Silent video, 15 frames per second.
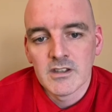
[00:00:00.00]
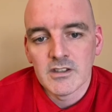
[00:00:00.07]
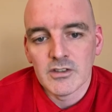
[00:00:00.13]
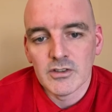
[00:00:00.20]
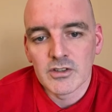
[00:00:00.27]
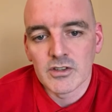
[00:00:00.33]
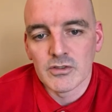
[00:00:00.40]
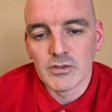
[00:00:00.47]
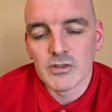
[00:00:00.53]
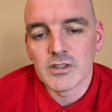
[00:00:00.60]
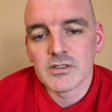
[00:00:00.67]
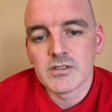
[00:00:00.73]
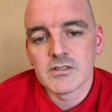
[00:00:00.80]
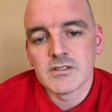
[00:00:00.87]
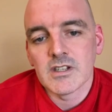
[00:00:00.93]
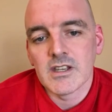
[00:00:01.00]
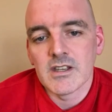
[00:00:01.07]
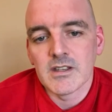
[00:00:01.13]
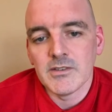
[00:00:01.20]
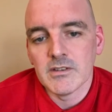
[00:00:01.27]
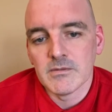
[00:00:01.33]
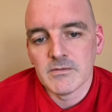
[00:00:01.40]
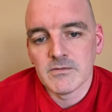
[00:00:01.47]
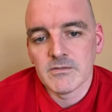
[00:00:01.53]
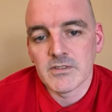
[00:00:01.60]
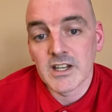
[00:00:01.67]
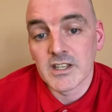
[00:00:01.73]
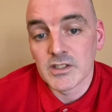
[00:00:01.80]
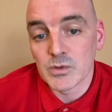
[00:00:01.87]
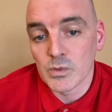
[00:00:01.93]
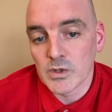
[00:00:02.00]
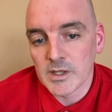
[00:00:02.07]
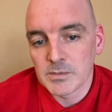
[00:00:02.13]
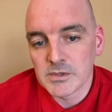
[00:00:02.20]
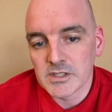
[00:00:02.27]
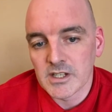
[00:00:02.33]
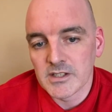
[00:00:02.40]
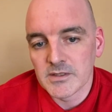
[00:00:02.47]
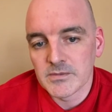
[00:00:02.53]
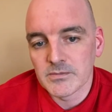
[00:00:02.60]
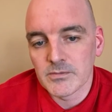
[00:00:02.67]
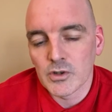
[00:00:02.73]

You can do this via his website,